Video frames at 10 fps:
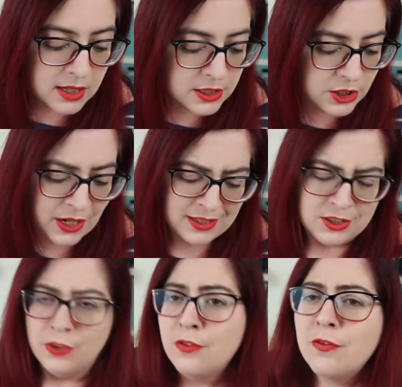She has
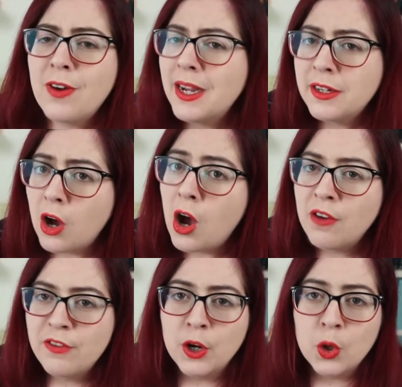to fight
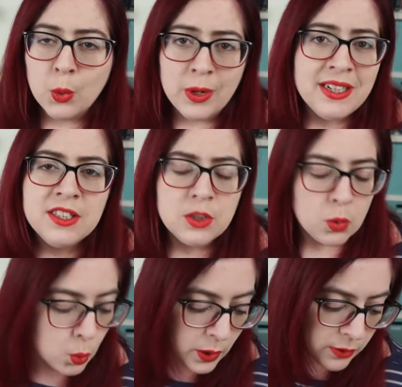off a crazed
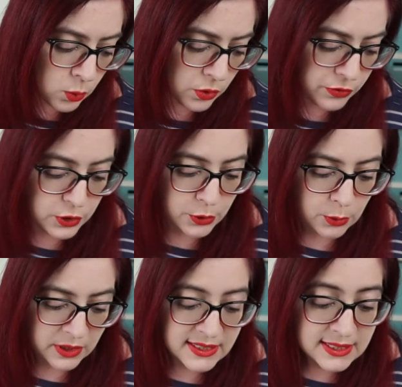werewolf to
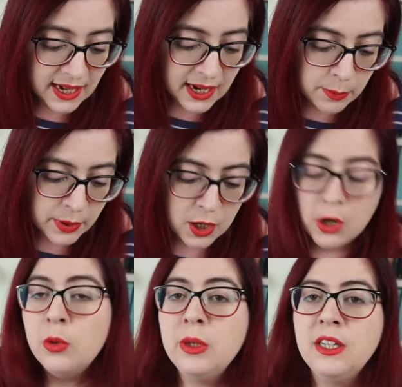escape,
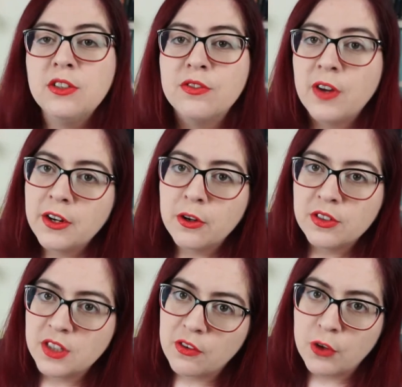only to find
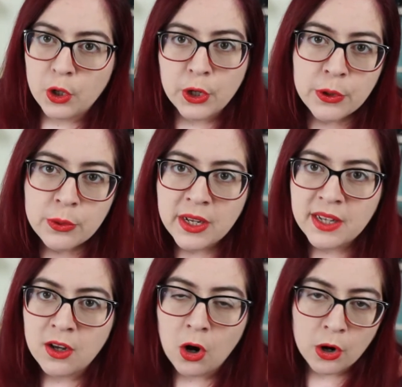herself alone in
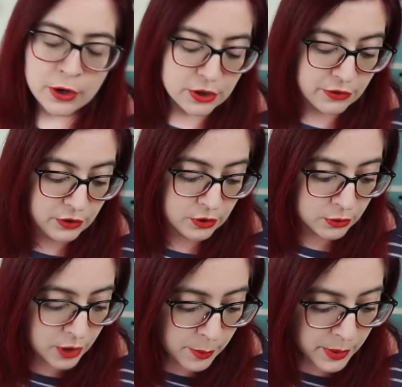the heart of
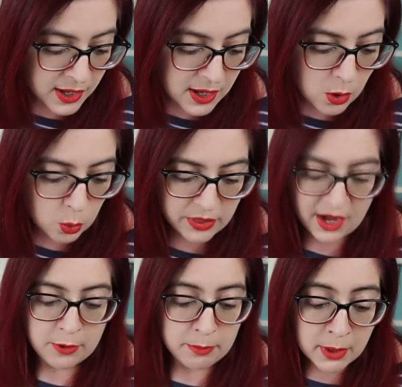Europe,
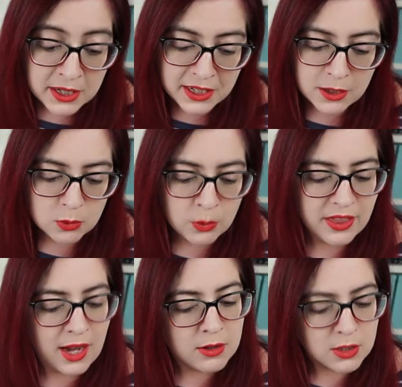without money,
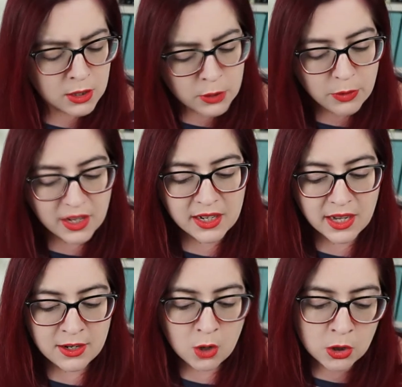without clothing,
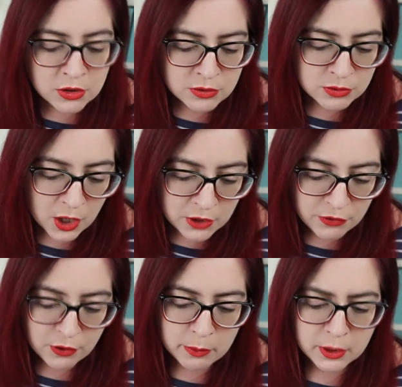and on the run
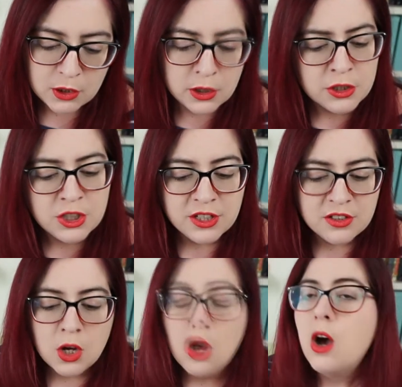from the clutches
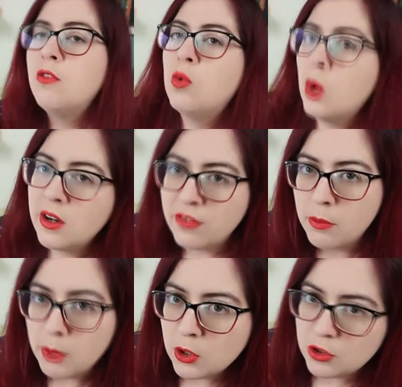of one of the
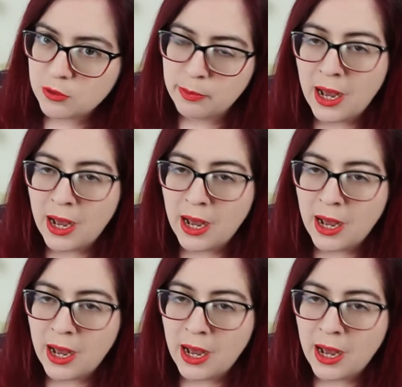most